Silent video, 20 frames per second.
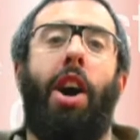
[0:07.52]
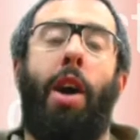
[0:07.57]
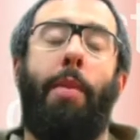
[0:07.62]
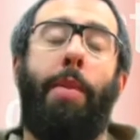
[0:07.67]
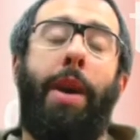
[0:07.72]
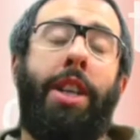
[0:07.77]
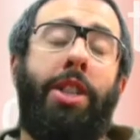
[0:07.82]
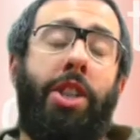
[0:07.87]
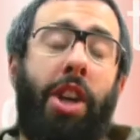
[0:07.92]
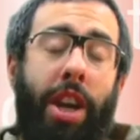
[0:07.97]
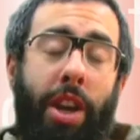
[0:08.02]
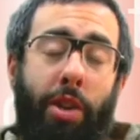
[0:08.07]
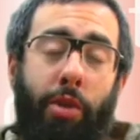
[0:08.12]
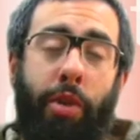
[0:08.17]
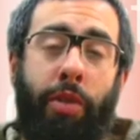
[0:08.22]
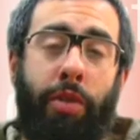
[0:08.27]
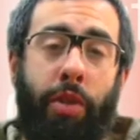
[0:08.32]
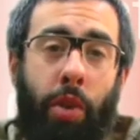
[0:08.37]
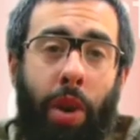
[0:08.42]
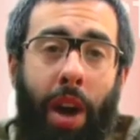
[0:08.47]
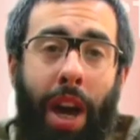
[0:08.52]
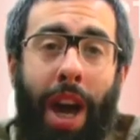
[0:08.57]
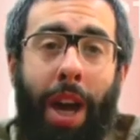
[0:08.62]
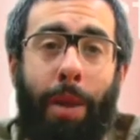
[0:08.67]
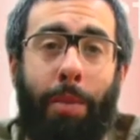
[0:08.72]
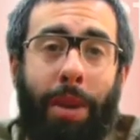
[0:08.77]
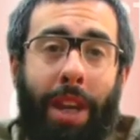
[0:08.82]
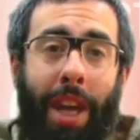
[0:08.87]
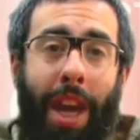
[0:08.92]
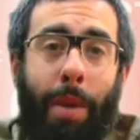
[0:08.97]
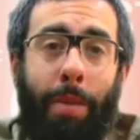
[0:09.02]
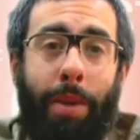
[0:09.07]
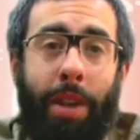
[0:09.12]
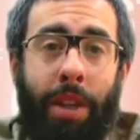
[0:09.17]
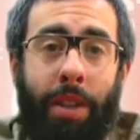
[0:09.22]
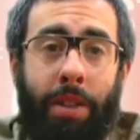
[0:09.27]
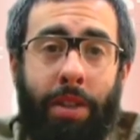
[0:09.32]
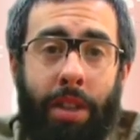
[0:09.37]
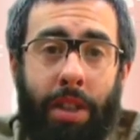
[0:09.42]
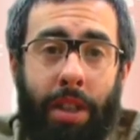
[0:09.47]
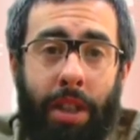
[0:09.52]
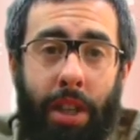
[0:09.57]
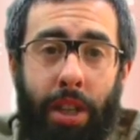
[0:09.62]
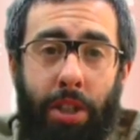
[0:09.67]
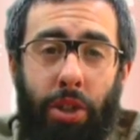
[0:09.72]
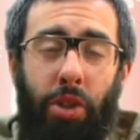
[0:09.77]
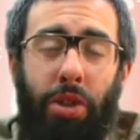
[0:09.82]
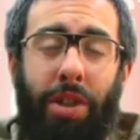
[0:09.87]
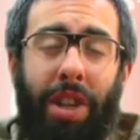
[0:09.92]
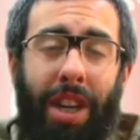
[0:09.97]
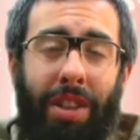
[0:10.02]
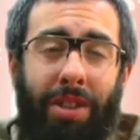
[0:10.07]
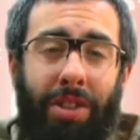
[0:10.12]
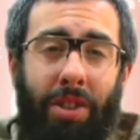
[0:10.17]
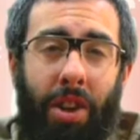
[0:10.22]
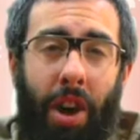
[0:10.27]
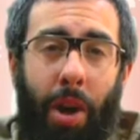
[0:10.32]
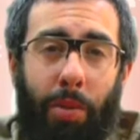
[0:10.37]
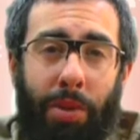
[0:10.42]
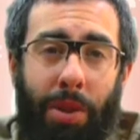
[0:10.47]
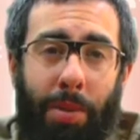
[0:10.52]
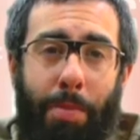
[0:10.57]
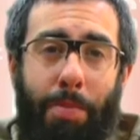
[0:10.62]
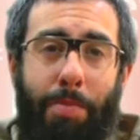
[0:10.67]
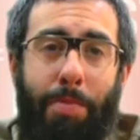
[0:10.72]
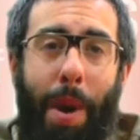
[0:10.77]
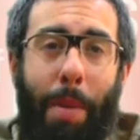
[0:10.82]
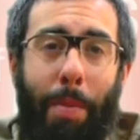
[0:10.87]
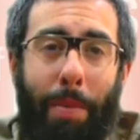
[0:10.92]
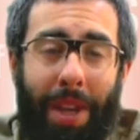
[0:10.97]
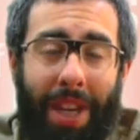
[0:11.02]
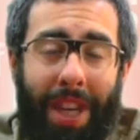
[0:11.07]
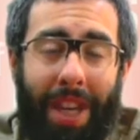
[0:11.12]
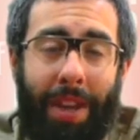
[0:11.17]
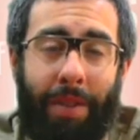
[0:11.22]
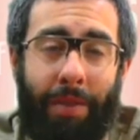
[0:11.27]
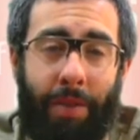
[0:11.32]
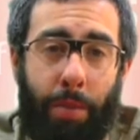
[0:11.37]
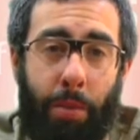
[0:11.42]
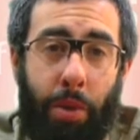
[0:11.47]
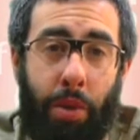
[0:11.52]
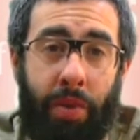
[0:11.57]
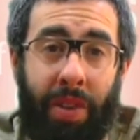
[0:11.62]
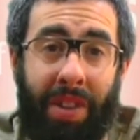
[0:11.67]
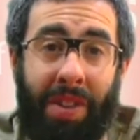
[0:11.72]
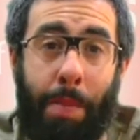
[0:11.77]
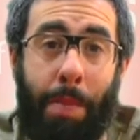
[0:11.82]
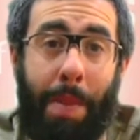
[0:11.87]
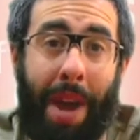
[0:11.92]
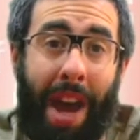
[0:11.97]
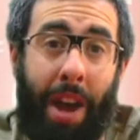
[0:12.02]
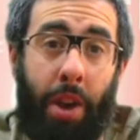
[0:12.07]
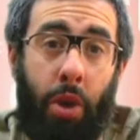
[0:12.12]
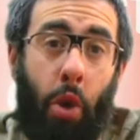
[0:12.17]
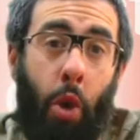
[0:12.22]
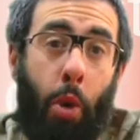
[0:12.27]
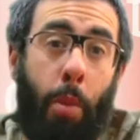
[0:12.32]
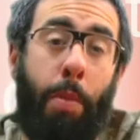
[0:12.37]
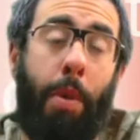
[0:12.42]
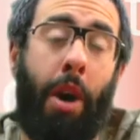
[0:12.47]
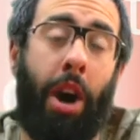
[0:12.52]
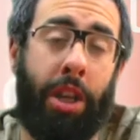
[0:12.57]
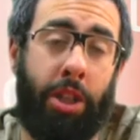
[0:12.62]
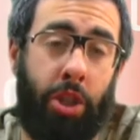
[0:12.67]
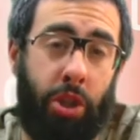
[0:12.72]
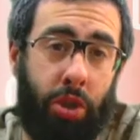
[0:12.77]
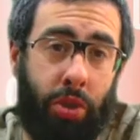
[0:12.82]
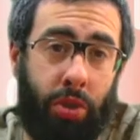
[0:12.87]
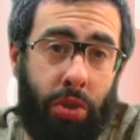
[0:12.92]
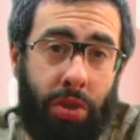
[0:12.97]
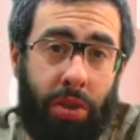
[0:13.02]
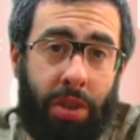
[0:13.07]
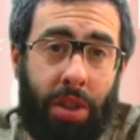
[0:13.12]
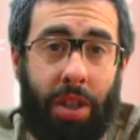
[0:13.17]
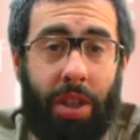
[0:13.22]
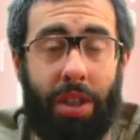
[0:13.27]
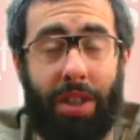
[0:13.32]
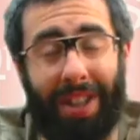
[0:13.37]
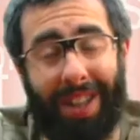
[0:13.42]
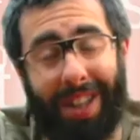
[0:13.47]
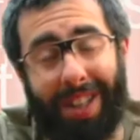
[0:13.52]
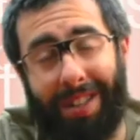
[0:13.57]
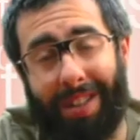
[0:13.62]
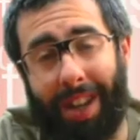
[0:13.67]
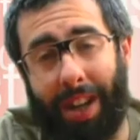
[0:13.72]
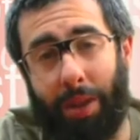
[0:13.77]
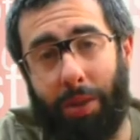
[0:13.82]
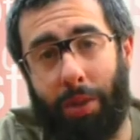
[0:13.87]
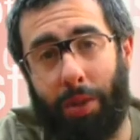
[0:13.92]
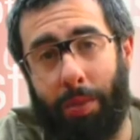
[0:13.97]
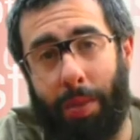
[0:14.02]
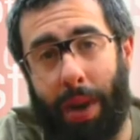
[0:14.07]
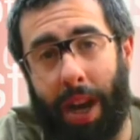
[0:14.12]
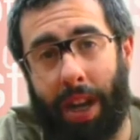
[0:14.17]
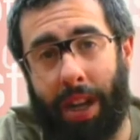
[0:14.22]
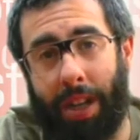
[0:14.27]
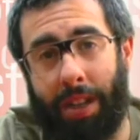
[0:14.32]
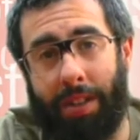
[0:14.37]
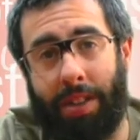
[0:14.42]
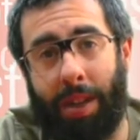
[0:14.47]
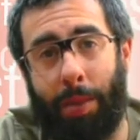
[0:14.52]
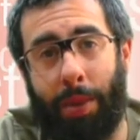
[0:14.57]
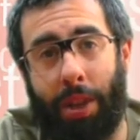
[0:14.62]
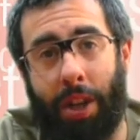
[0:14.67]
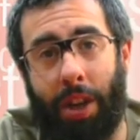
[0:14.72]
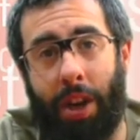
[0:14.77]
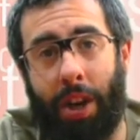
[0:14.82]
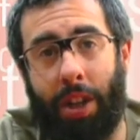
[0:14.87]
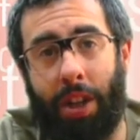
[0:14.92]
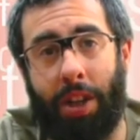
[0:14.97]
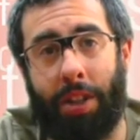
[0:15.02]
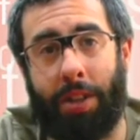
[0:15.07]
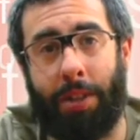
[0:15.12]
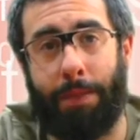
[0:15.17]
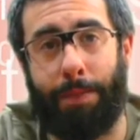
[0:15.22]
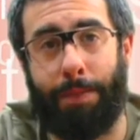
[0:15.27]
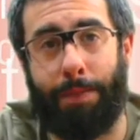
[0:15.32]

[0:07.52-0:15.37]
I'm AJN reviewer Adam Camion. 2009 was a bumper year for movies about or by Jews, so let's take a look back at some of the highlights.